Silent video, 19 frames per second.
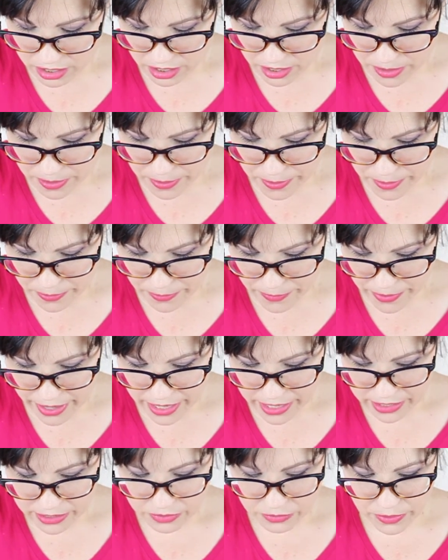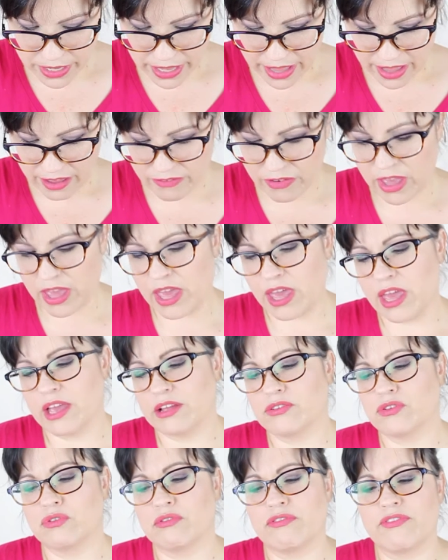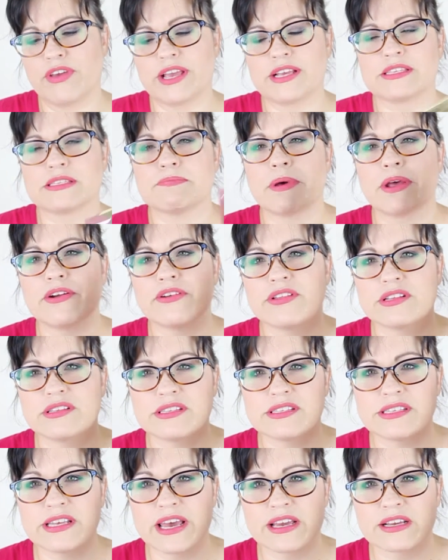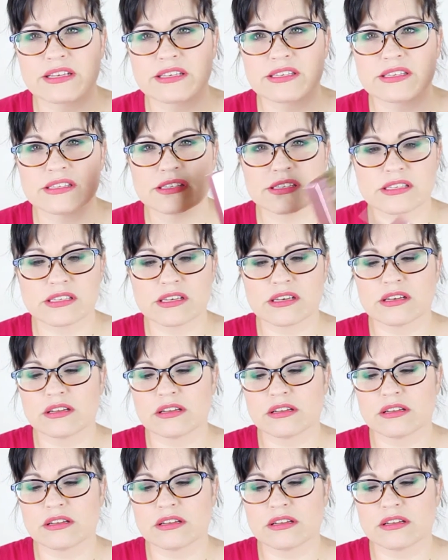Alright, we have a Too Faced Better Than Sex